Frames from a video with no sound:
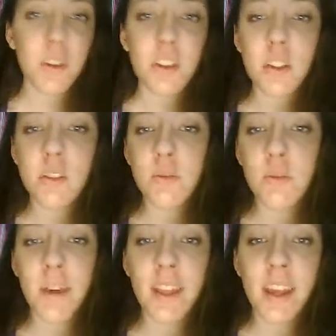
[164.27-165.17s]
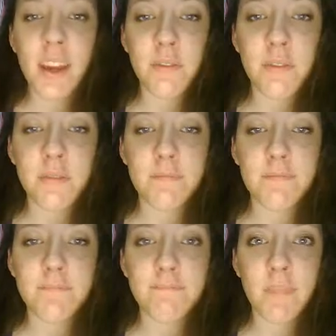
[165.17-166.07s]
what to do with my life
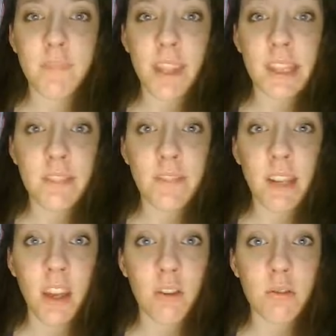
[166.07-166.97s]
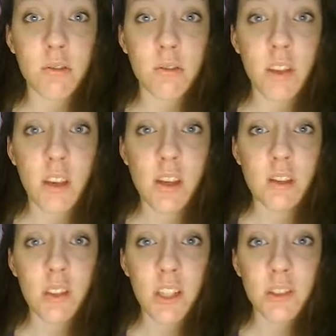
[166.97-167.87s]
and these videos.
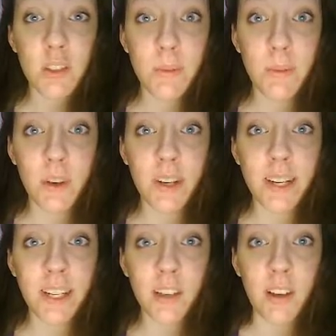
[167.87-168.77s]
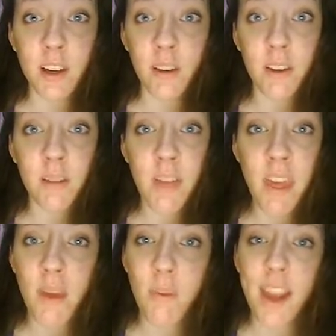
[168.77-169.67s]
So they're not super boring and you're not going,
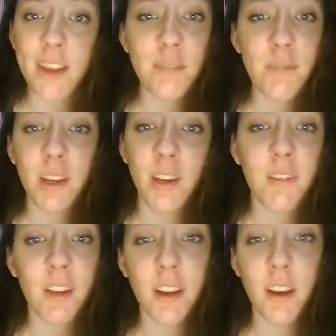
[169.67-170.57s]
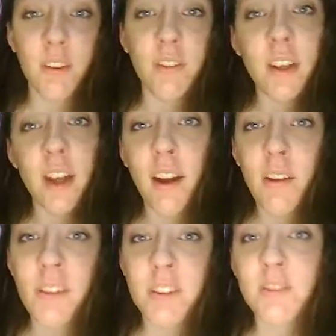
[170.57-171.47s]
eh, why is she making a video? I
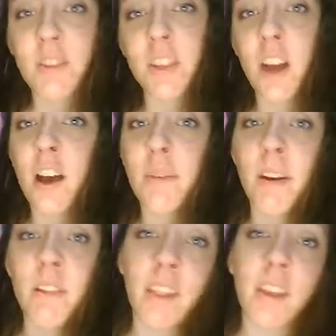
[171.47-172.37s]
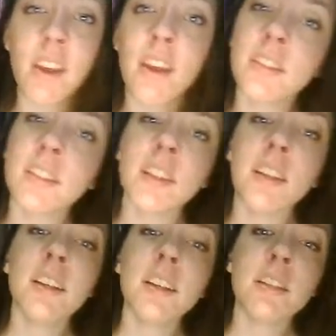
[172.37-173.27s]
don't listen to her talk about nothing.
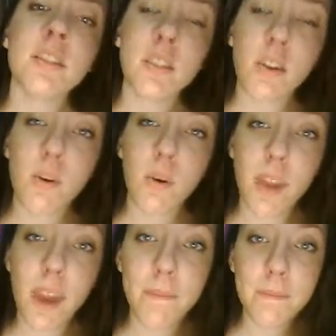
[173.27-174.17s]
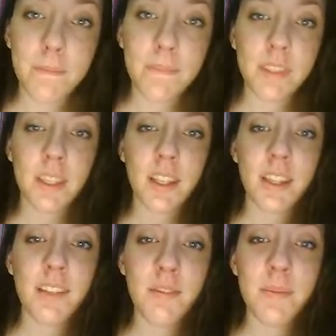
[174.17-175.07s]
So yeah,
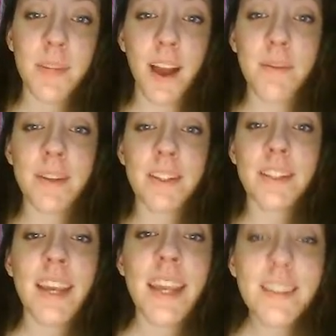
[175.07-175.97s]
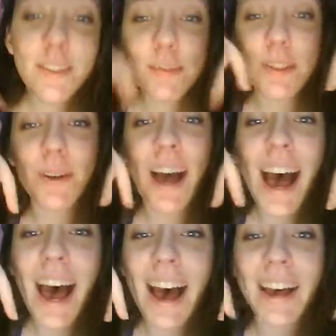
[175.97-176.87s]
leave them in comments in the doobly-doo,
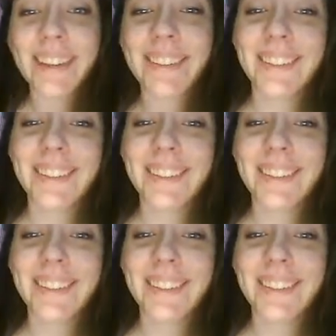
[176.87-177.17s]
haha!